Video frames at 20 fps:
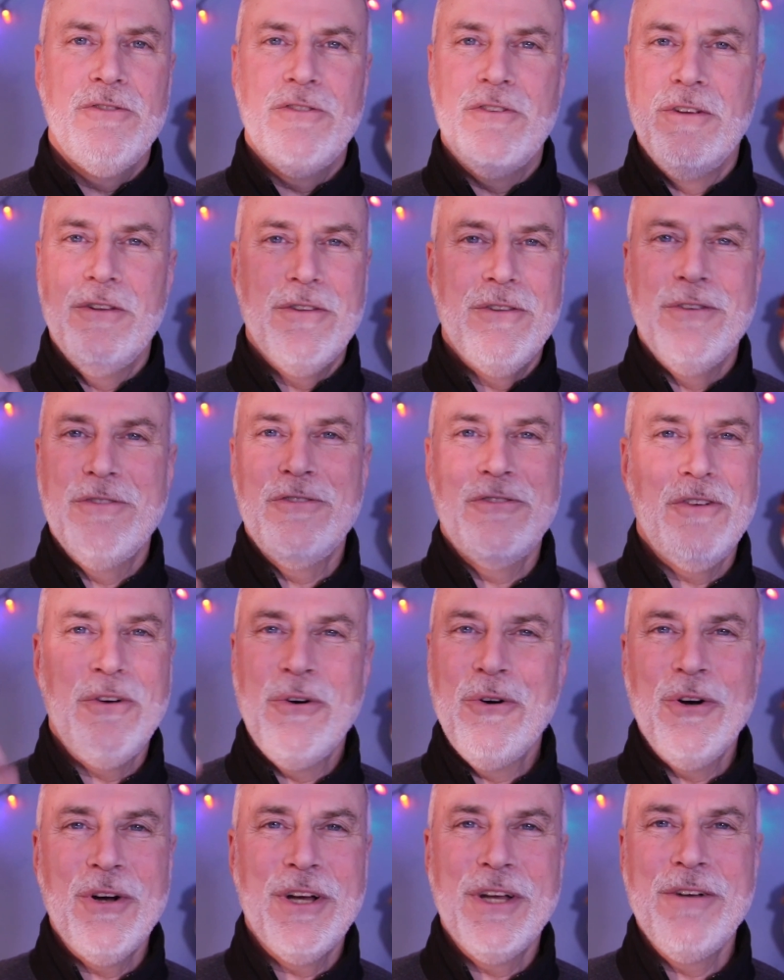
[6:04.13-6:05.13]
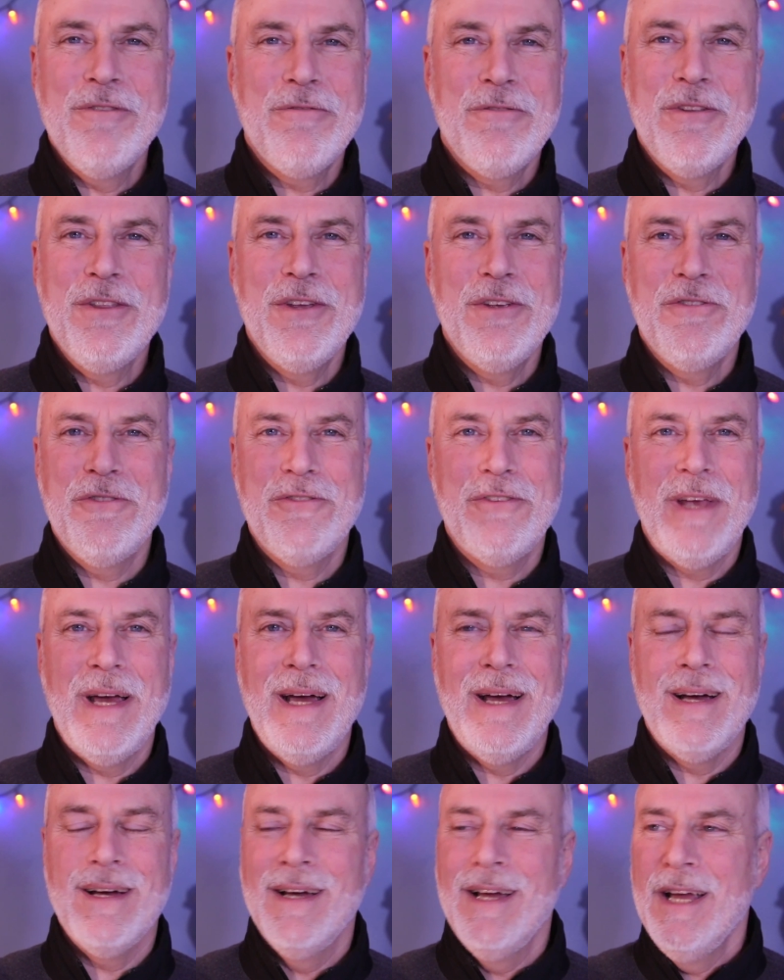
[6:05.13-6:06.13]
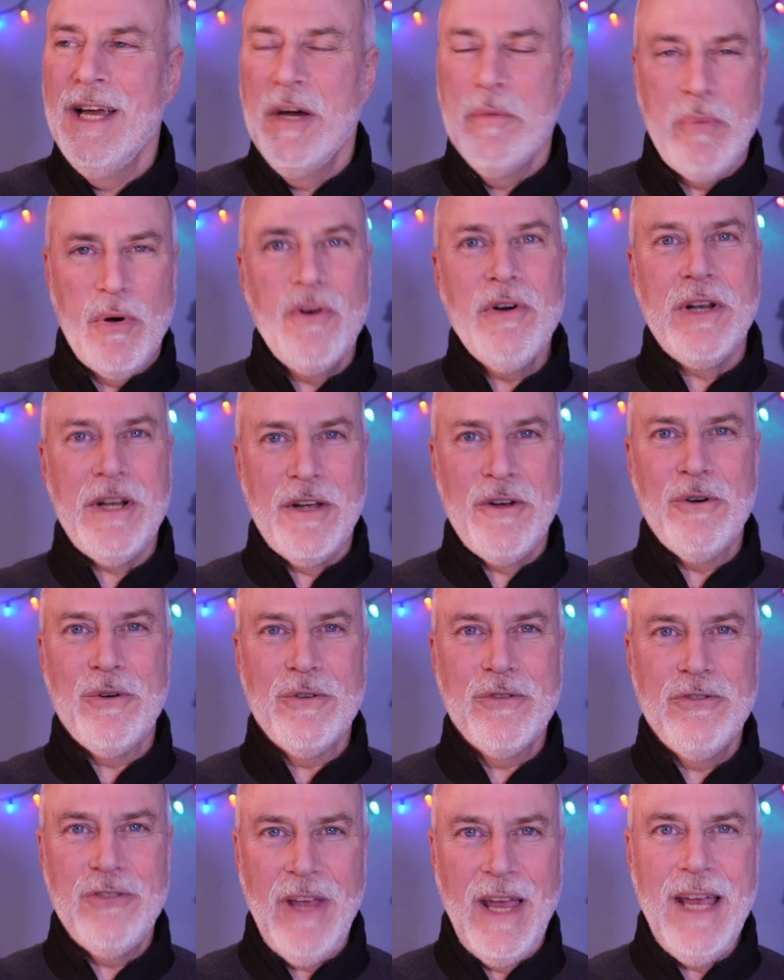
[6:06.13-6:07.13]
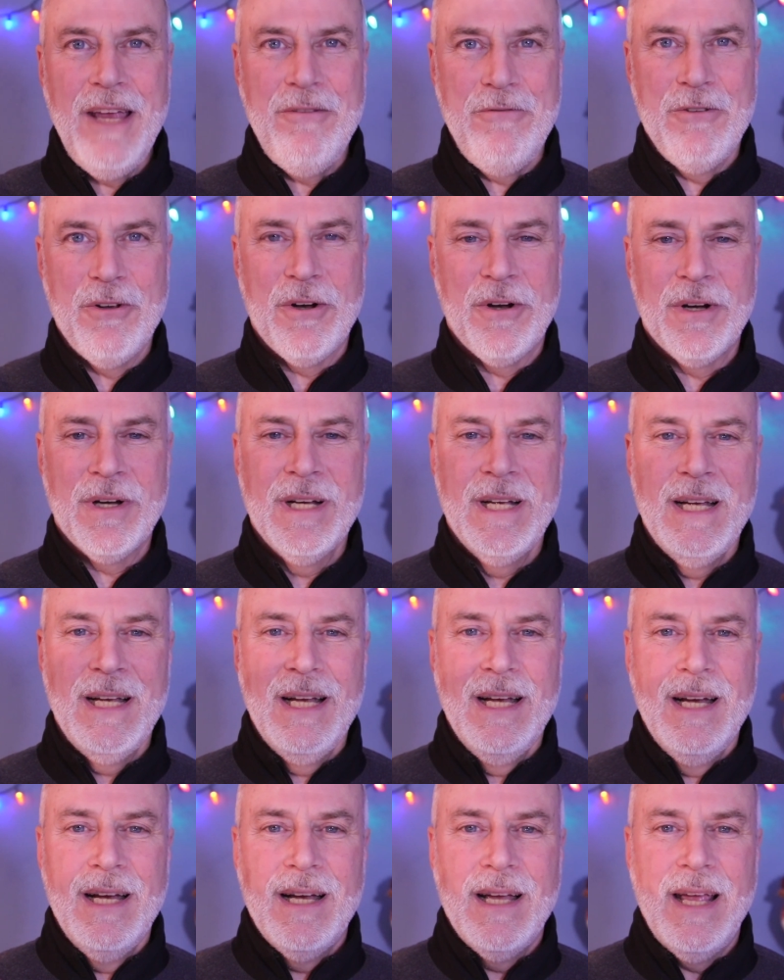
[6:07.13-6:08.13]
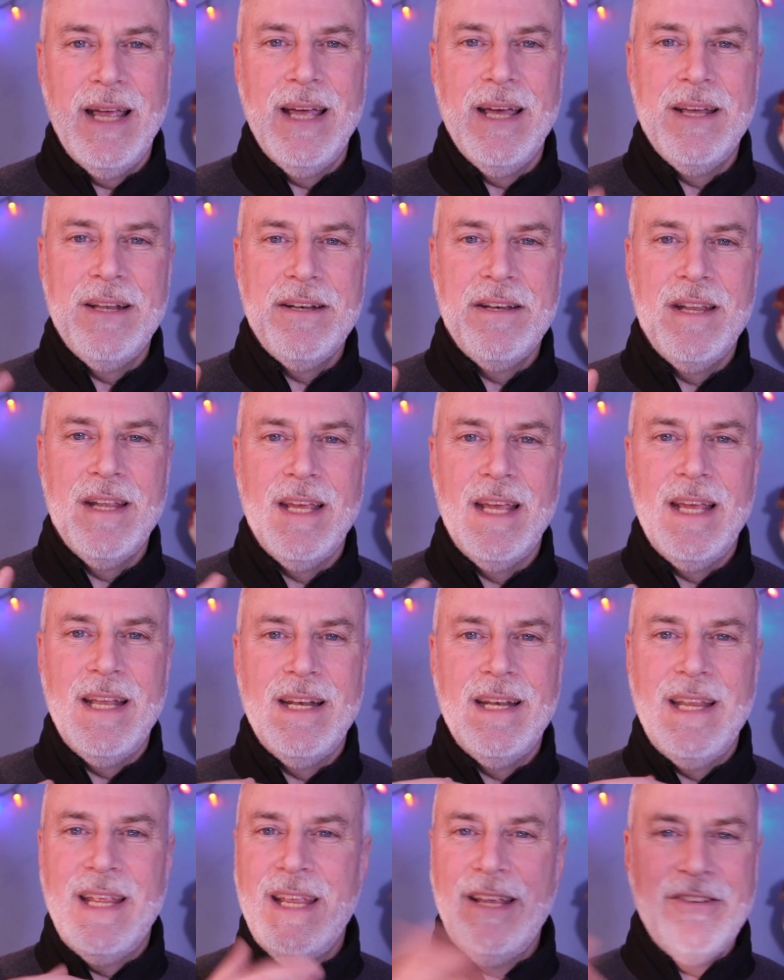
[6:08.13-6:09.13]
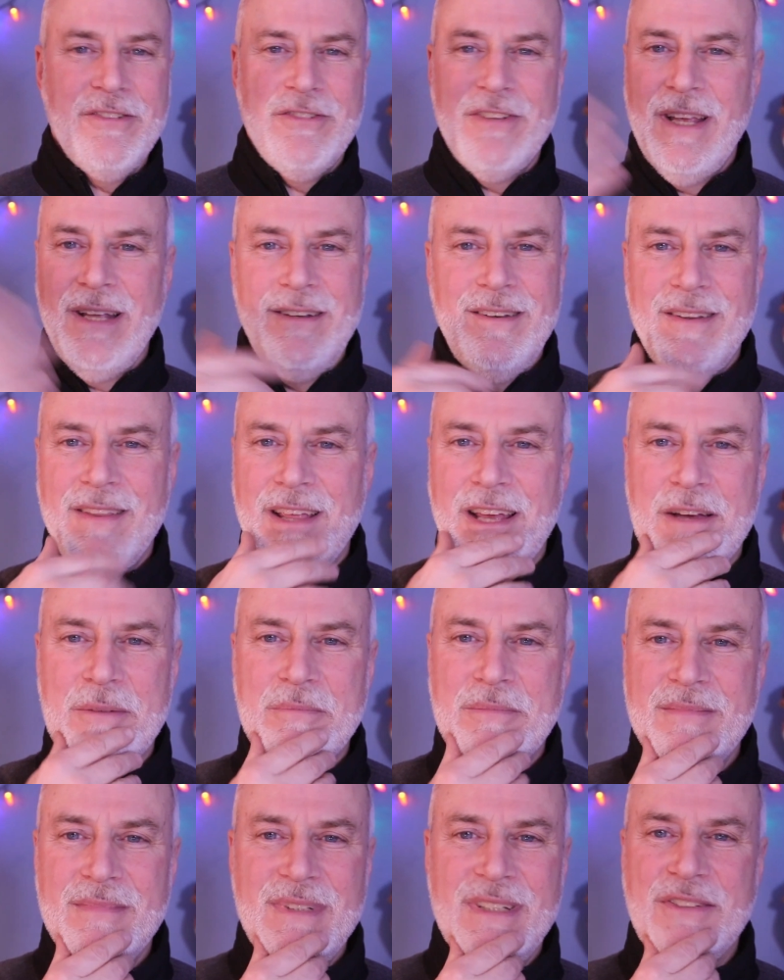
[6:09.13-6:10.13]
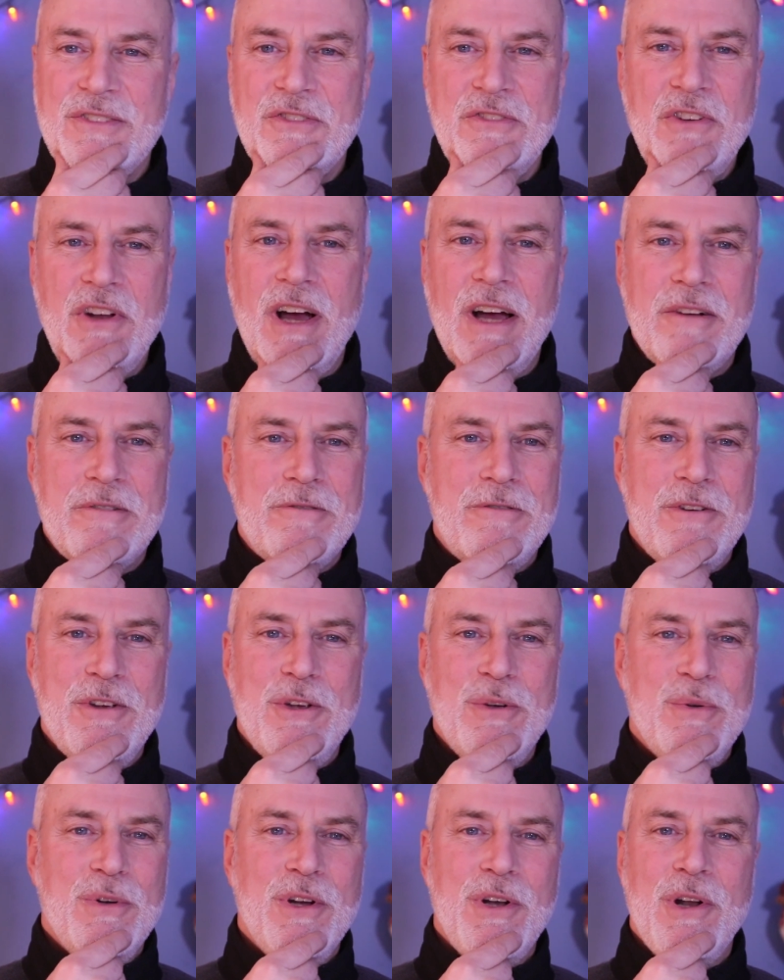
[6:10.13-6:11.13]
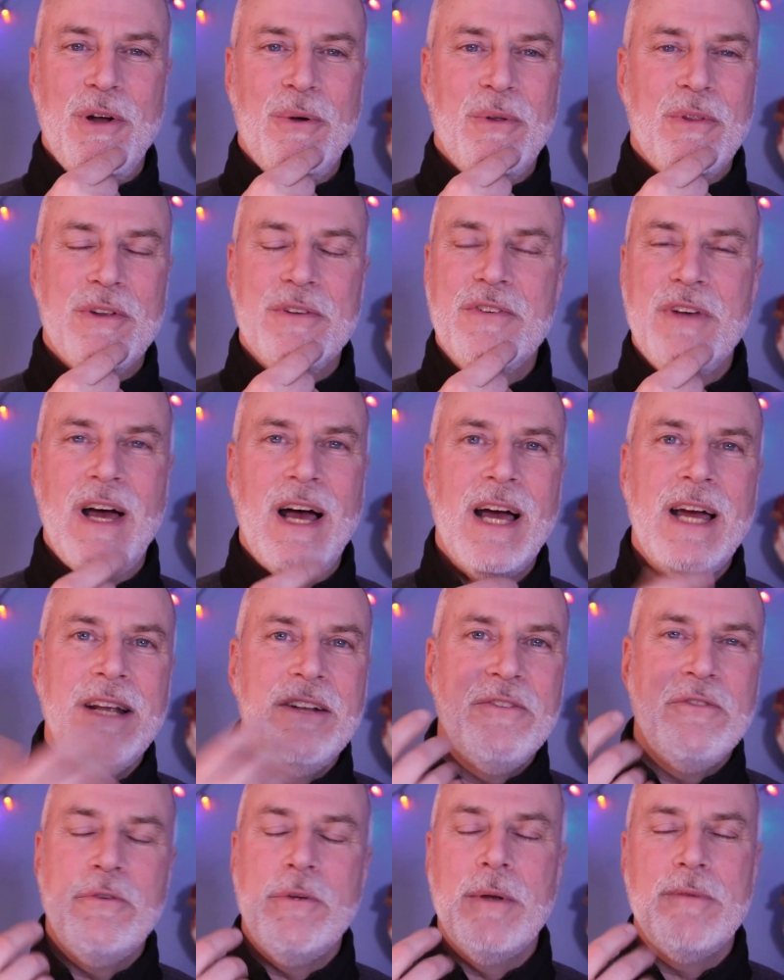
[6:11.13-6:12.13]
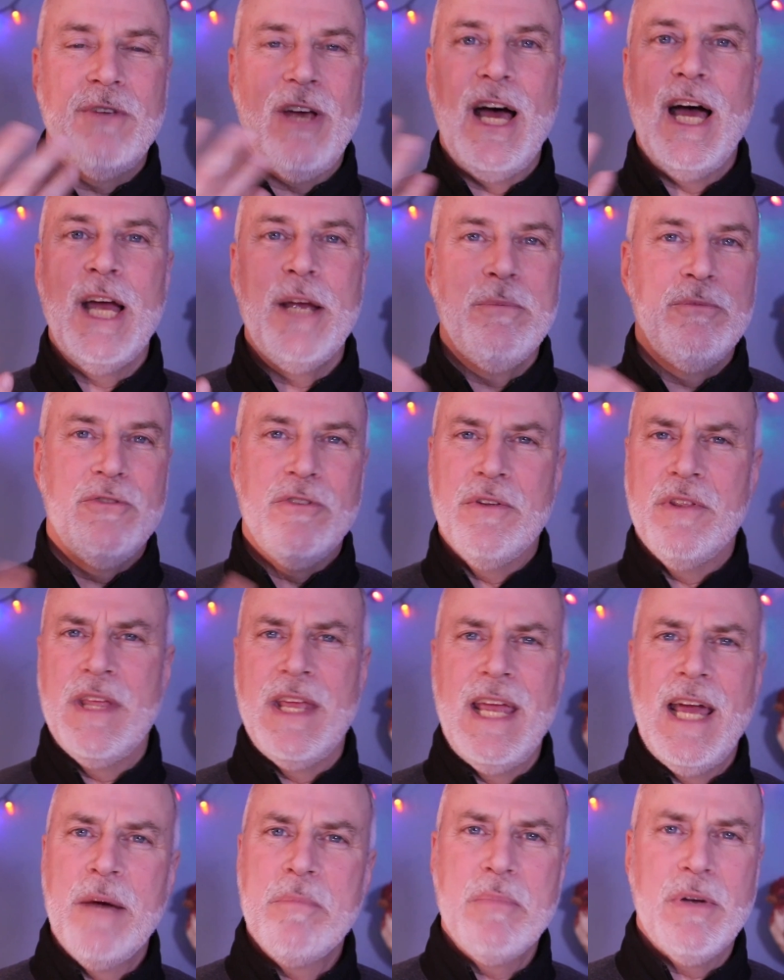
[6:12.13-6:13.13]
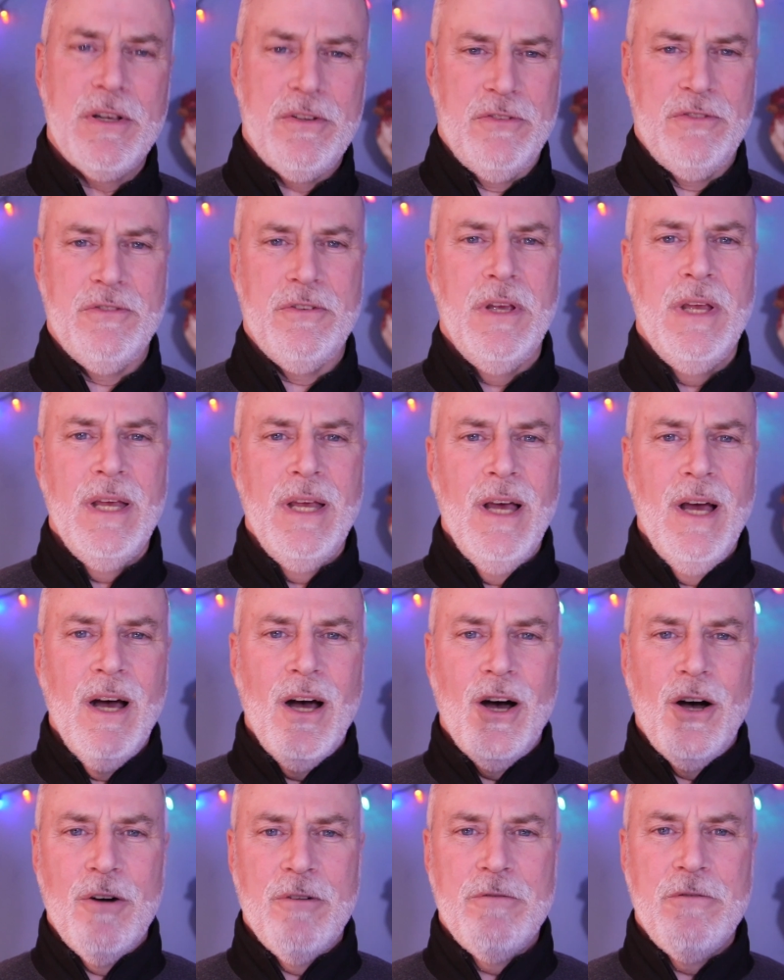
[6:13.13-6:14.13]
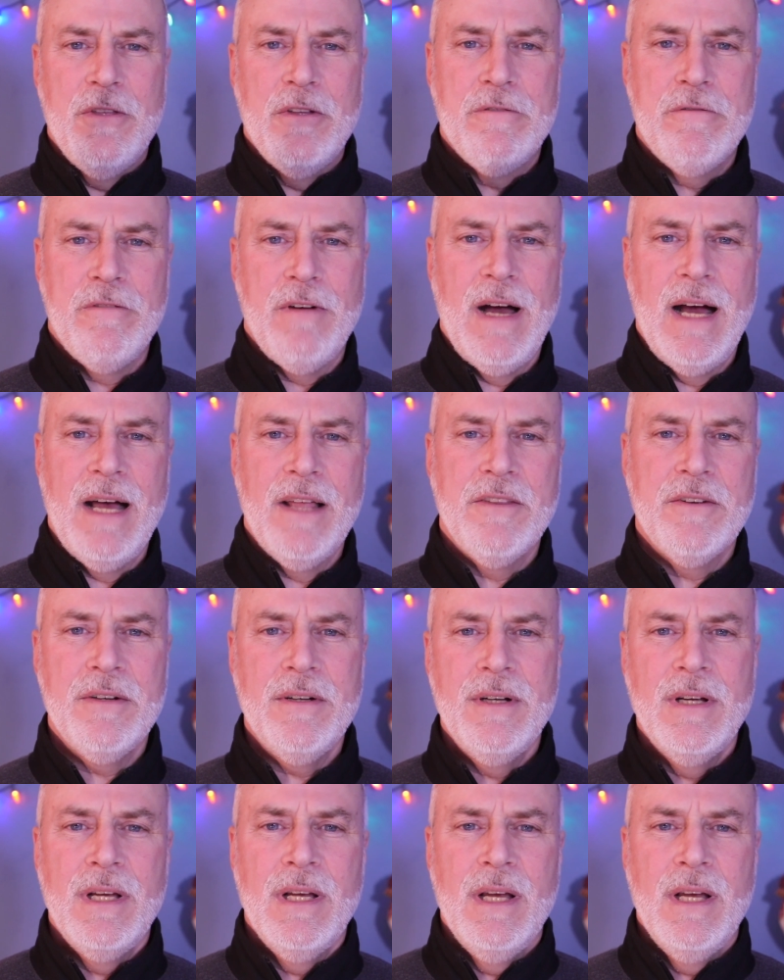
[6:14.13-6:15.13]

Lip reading: They're still looking for this political savior. And he said to them, it's not for you to know the times or the epochs of the Father,